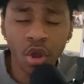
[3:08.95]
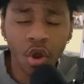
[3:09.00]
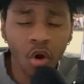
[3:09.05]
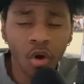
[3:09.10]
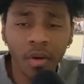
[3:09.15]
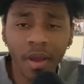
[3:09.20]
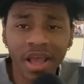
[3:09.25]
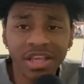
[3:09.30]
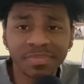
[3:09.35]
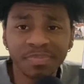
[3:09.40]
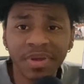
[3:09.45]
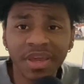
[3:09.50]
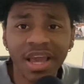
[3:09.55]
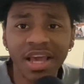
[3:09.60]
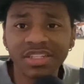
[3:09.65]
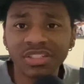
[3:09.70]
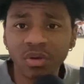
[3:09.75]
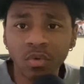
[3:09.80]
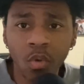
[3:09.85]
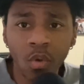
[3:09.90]
or as big
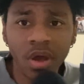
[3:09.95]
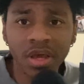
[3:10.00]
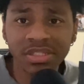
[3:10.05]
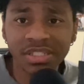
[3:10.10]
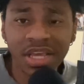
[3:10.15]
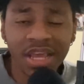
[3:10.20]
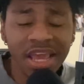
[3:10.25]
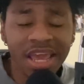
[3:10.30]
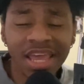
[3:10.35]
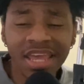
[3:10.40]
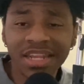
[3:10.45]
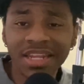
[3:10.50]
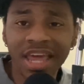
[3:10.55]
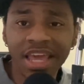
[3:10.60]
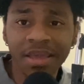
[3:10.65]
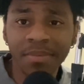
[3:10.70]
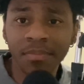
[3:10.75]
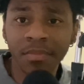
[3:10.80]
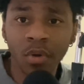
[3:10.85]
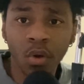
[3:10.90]
as it was in
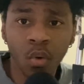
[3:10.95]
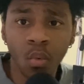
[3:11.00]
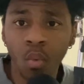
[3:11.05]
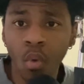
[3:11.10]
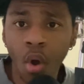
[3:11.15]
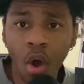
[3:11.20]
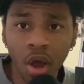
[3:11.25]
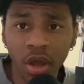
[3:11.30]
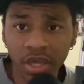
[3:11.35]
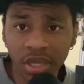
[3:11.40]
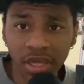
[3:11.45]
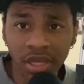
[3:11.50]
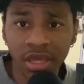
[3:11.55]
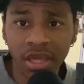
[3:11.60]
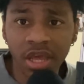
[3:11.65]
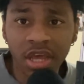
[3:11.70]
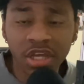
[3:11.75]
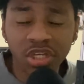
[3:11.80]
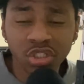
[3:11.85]
like Milwaukee,